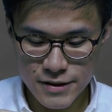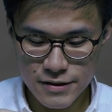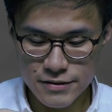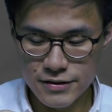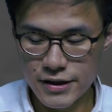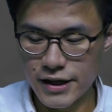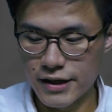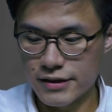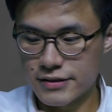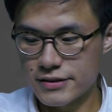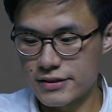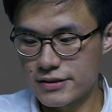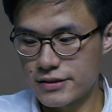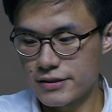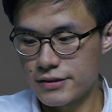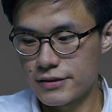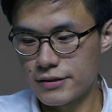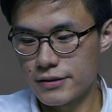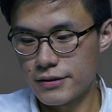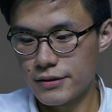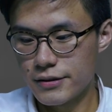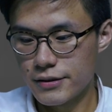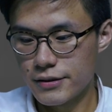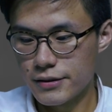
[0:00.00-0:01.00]
Next,
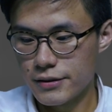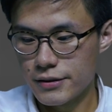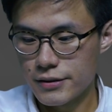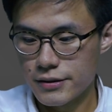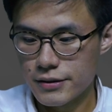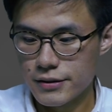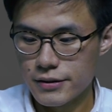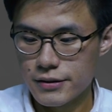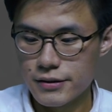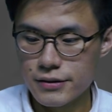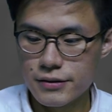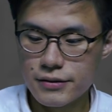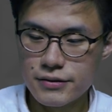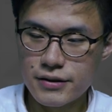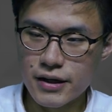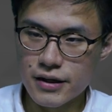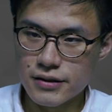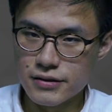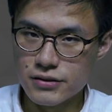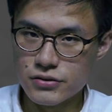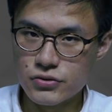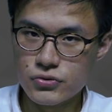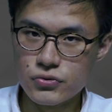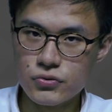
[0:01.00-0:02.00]
take
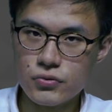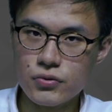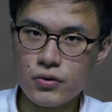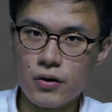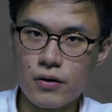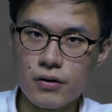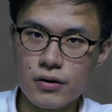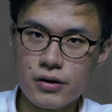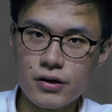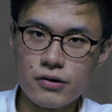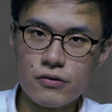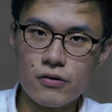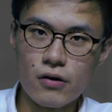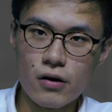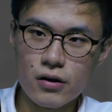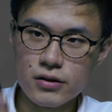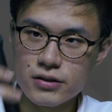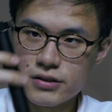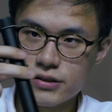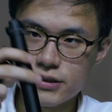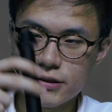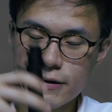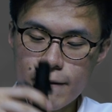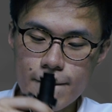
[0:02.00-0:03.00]
the 2 longer
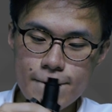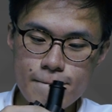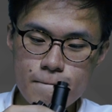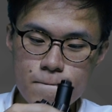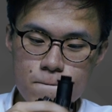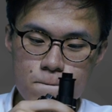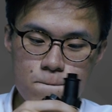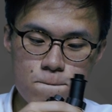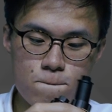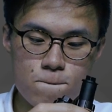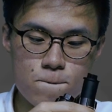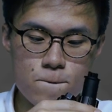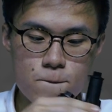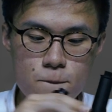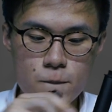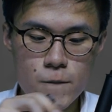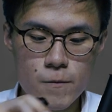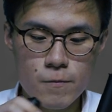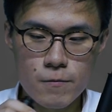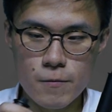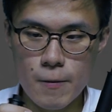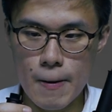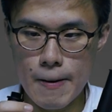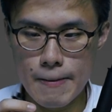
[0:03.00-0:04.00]

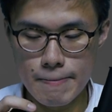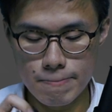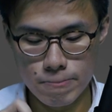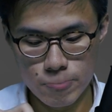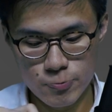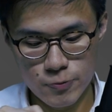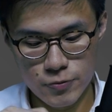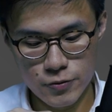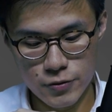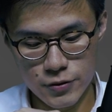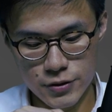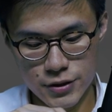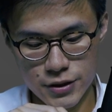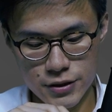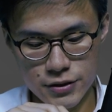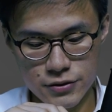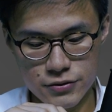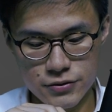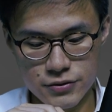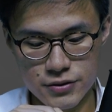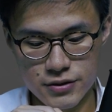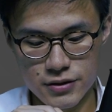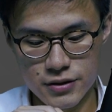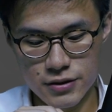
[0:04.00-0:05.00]
rods, put it
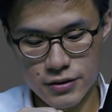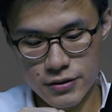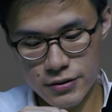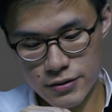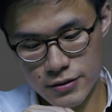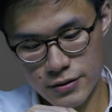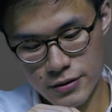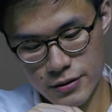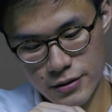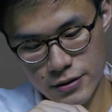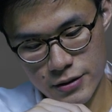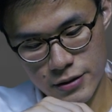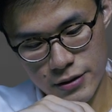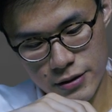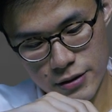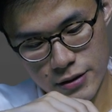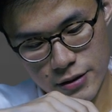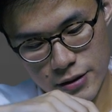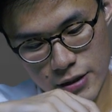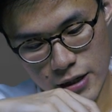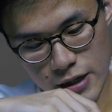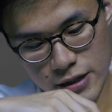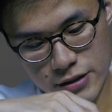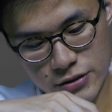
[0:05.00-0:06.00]
into the
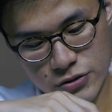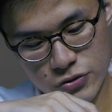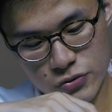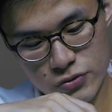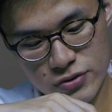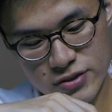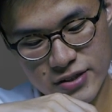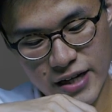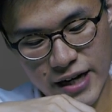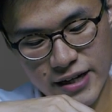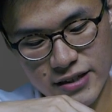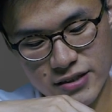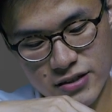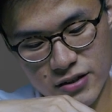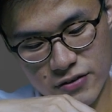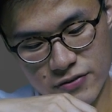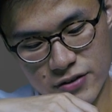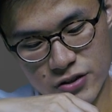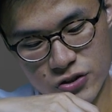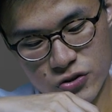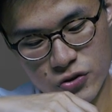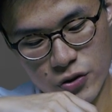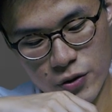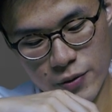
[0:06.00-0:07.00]
other 2 sides of
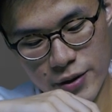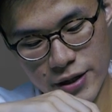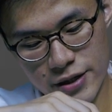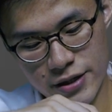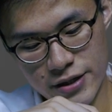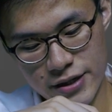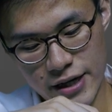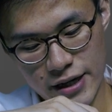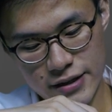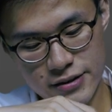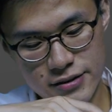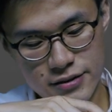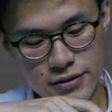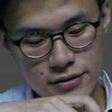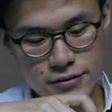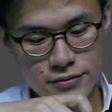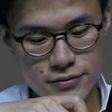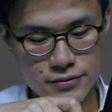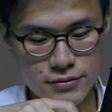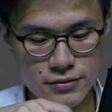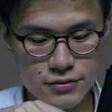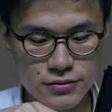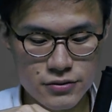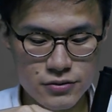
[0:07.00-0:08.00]
the 3-way connector,
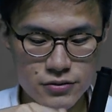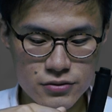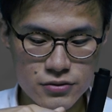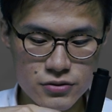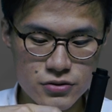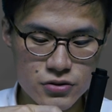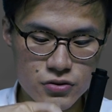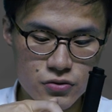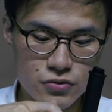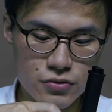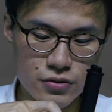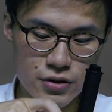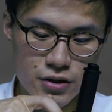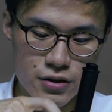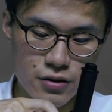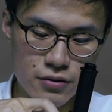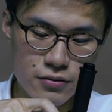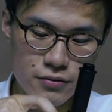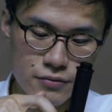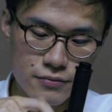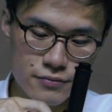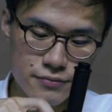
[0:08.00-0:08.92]
screw it on.